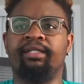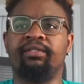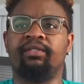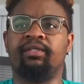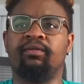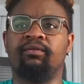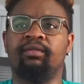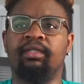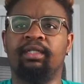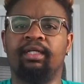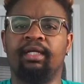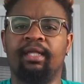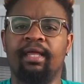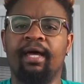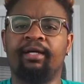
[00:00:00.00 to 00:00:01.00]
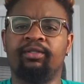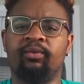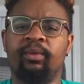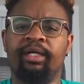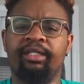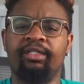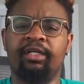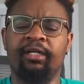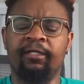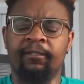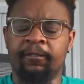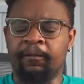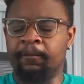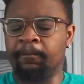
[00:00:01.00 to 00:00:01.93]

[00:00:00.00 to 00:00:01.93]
So that is what I changed.